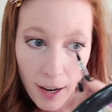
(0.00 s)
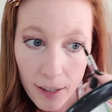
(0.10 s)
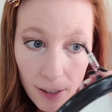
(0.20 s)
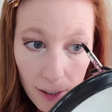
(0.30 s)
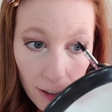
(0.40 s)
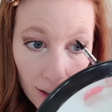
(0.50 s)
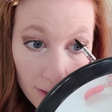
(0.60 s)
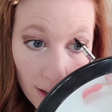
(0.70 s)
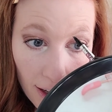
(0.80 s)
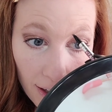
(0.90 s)
I, I
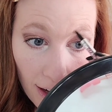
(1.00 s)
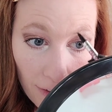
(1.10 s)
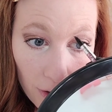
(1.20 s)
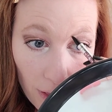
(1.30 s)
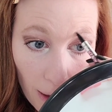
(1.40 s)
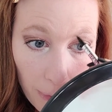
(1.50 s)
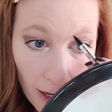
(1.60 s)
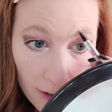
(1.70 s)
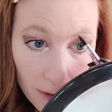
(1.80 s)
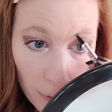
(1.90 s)
decided after that
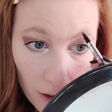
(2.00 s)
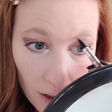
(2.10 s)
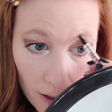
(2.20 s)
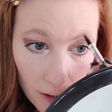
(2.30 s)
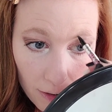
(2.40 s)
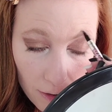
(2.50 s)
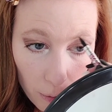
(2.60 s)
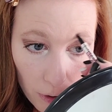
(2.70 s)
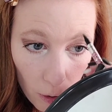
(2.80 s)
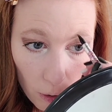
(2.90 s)
bad
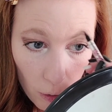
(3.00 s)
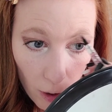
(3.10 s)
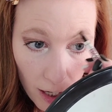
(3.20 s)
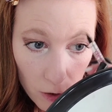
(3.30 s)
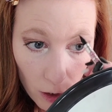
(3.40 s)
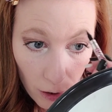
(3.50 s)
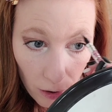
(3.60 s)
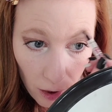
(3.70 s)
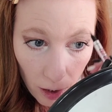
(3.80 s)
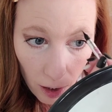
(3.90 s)
experience with the whole
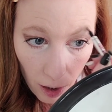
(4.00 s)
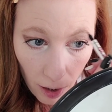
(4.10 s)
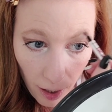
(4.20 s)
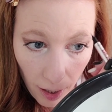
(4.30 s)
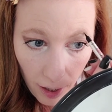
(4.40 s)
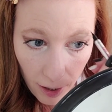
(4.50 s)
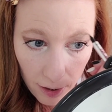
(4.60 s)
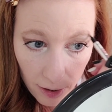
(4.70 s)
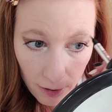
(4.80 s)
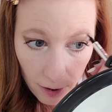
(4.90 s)
guasha thing
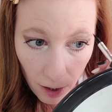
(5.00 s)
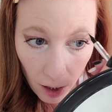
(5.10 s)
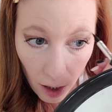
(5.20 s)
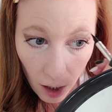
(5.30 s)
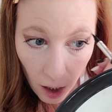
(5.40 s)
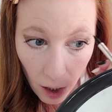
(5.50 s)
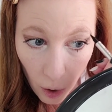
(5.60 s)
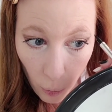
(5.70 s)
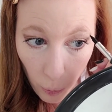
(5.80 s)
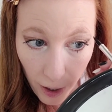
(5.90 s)
and
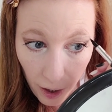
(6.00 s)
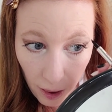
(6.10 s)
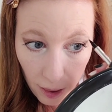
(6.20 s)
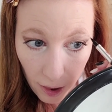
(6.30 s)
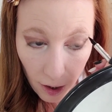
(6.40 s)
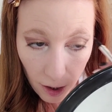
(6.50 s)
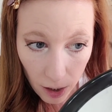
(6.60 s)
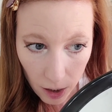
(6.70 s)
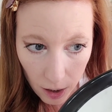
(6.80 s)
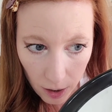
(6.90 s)
with
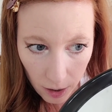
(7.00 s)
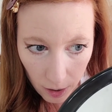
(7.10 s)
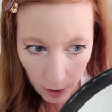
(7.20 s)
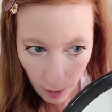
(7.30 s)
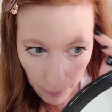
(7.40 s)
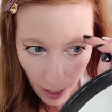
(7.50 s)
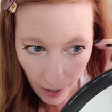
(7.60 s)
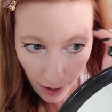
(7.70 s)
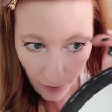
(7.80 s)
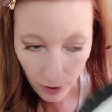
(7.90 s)
them
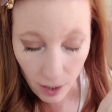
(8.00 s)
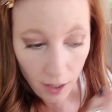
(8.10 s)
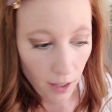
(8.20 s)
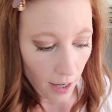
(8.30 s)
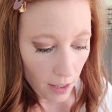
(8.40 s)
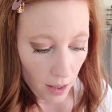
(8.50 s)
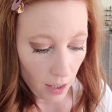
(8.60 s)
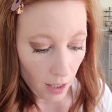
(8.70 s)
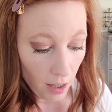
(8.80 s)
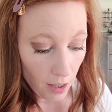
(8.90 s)
not having
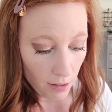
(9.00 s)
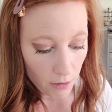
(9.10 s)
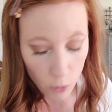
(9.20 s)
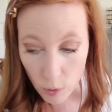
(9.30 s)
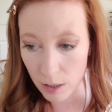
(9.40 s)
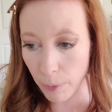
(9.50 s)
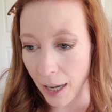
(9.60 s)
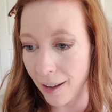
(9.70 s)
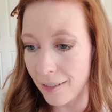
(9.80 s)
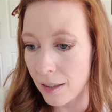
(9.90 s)
anything in this newest
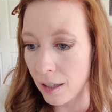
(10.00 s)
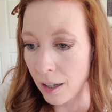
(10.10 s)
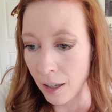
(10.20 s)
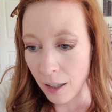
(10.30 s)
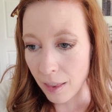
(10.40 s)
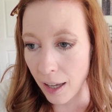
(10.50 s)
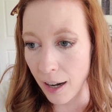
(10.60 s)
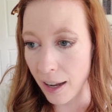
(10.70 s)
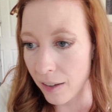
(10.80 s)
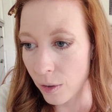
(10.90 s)
box
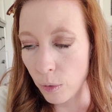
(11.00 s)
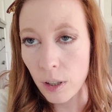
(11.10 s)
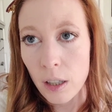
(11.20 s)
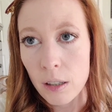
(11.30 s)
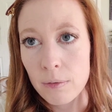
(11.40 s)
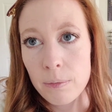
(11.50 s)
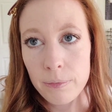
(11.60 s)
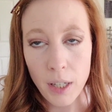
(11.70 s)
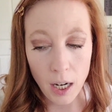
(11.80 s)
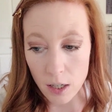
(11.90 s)
that I even really
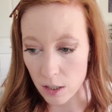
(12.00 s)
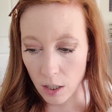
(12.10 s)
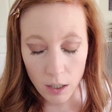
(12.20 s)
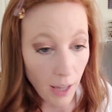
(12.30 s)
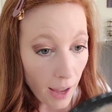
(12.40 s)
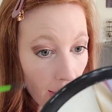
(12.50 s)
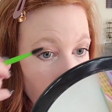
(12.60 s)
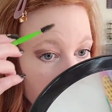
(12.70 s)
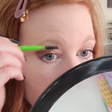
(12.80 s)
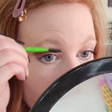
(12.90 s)
cared to
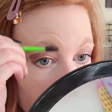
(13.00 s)
have,